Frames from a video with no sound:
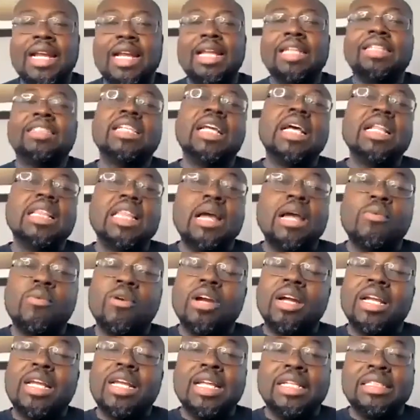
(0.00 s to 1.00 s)
and it's
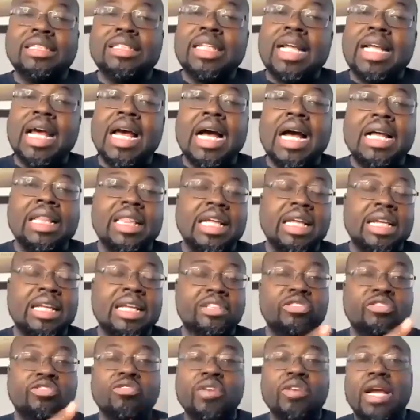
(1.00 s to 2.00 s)
not that we're against that.
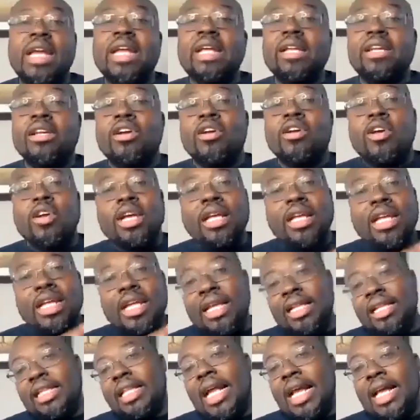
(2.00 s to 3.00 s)
I think it's great.
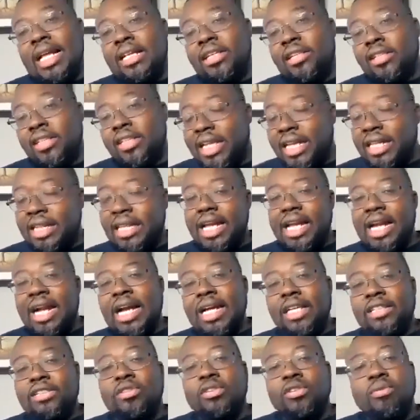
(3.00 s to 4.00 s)
Get that
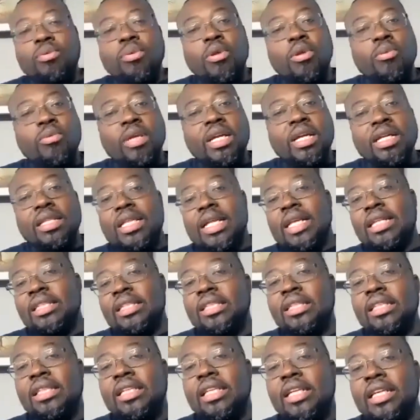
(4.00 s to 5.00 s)
get that high school diploma,
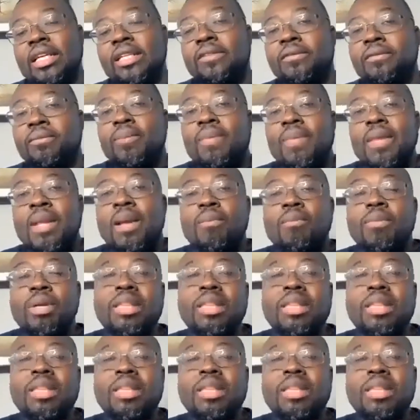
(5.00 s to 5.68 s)
get that GED.